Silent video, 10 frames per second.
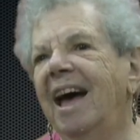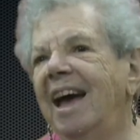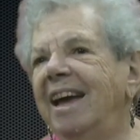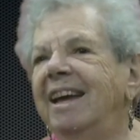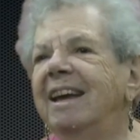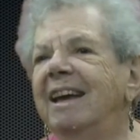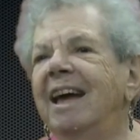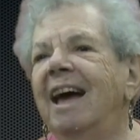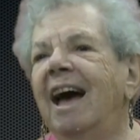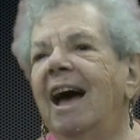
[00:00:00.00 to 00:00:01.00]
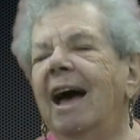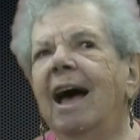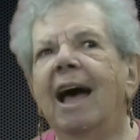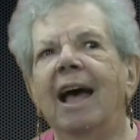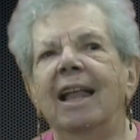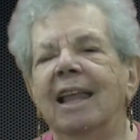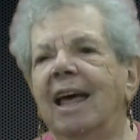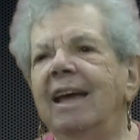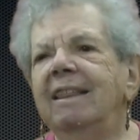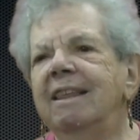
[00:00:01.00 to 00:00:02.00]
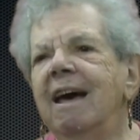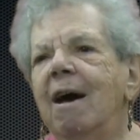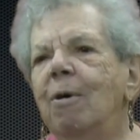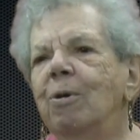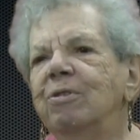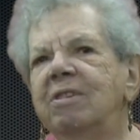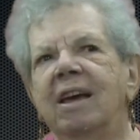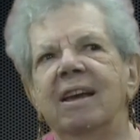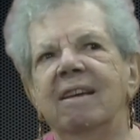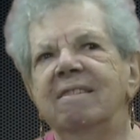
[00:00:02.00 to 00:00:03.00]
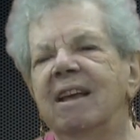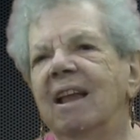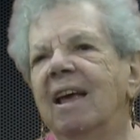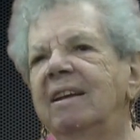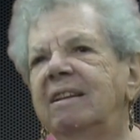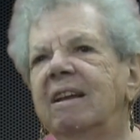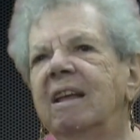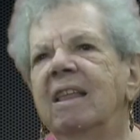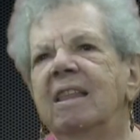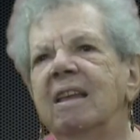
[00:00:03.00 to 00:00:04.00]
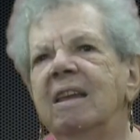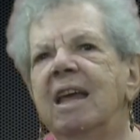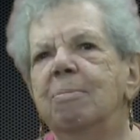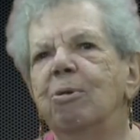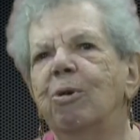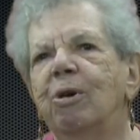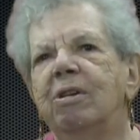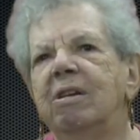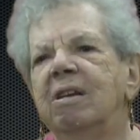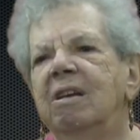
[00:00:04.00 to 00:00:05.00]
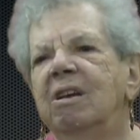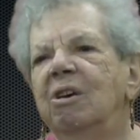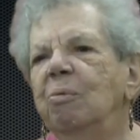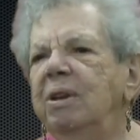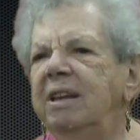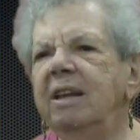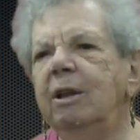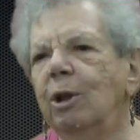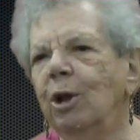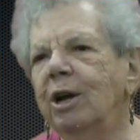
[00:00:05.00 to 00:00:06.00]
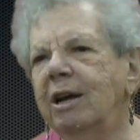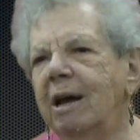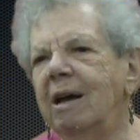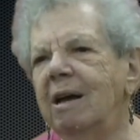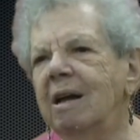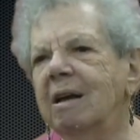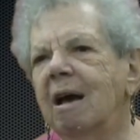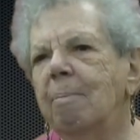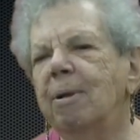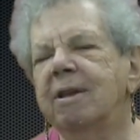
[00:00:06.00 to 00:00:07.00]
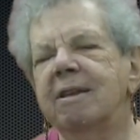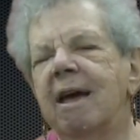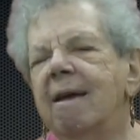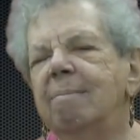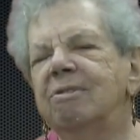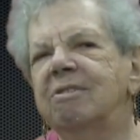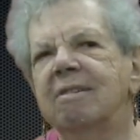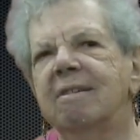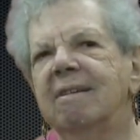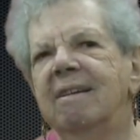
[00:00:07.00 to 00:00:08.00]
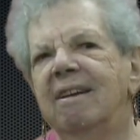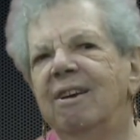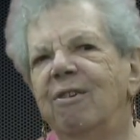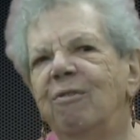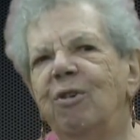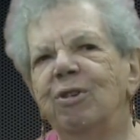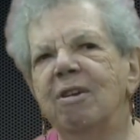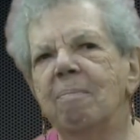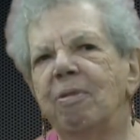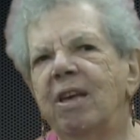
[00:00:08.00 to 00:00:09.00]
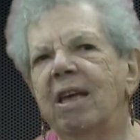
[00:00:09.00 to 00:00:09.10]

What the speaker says: I liked the house. I guess I liked the neighborhood. We did look a couple of times for something